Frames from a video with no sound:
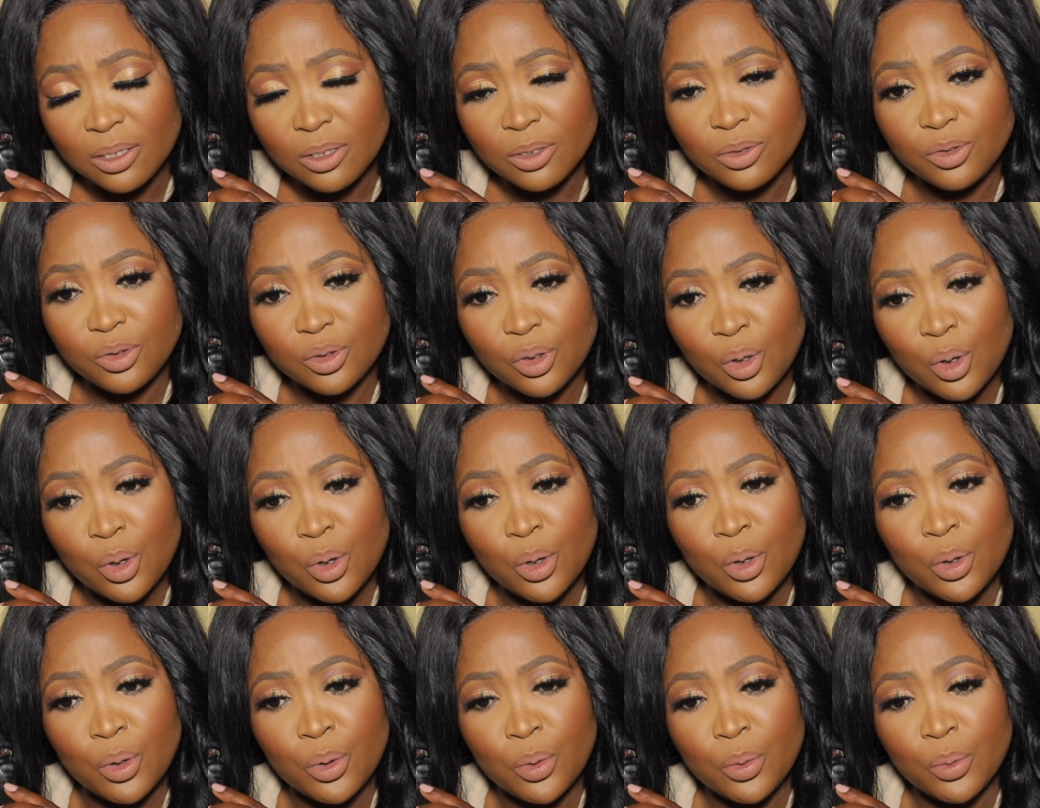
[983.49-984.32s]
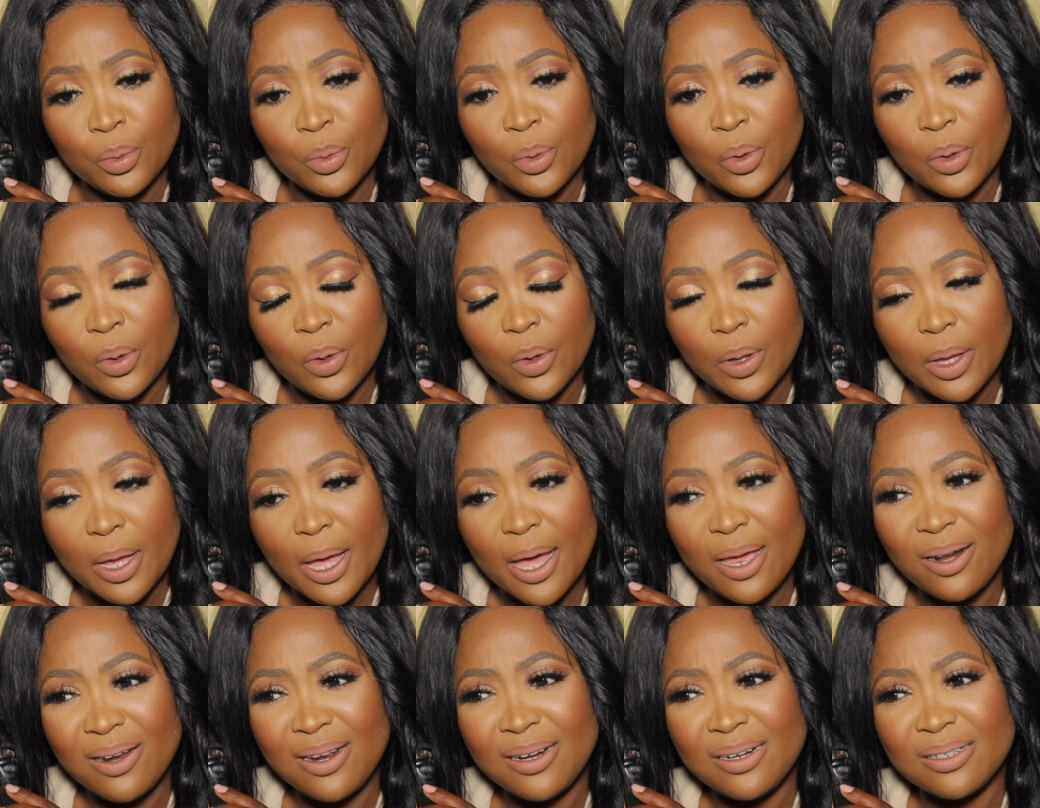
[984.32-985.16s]
So
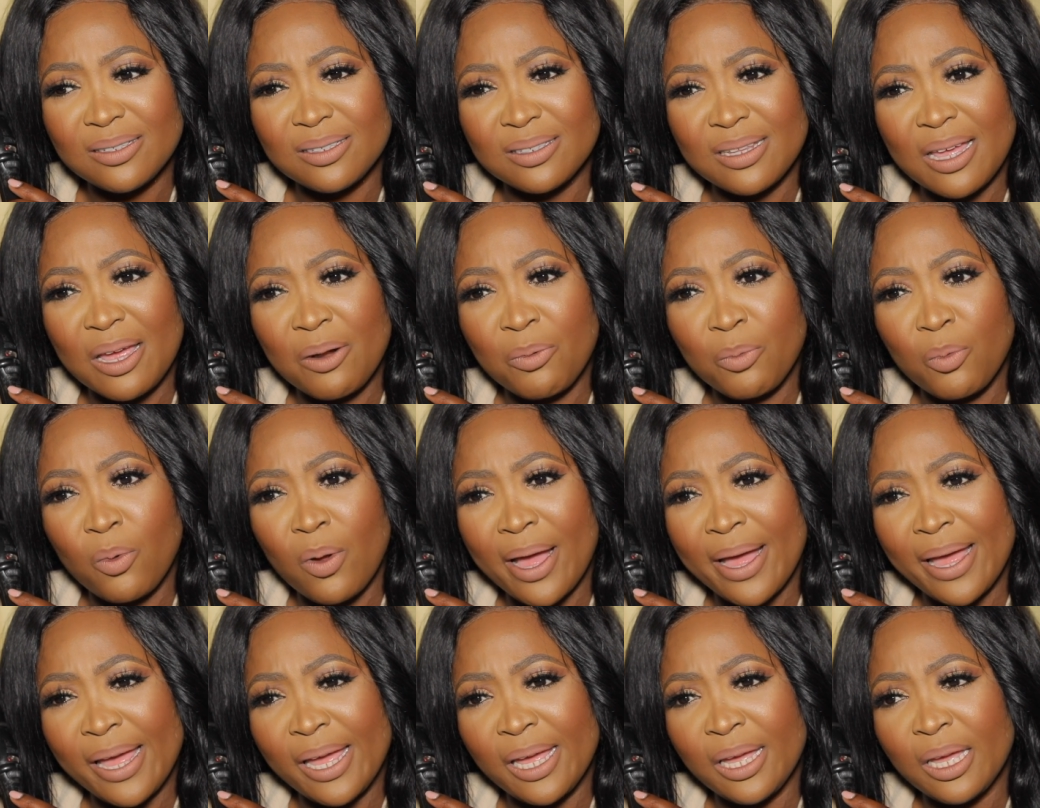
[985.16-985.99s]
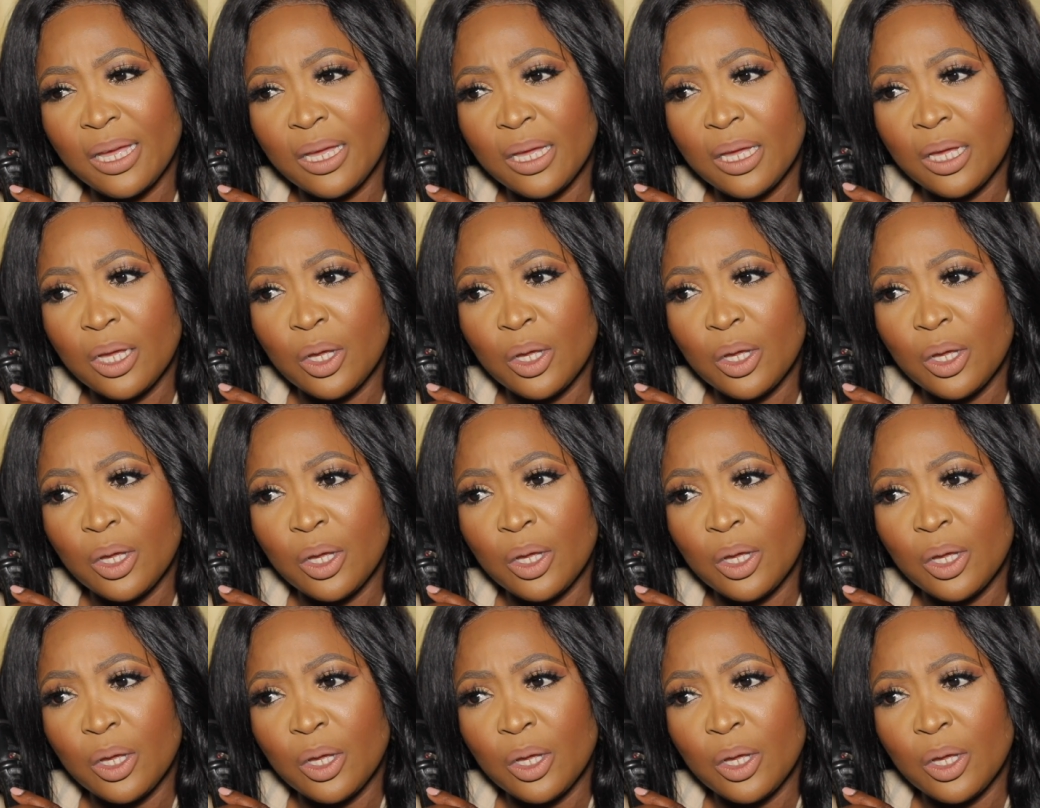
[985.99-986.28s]
I don't understand why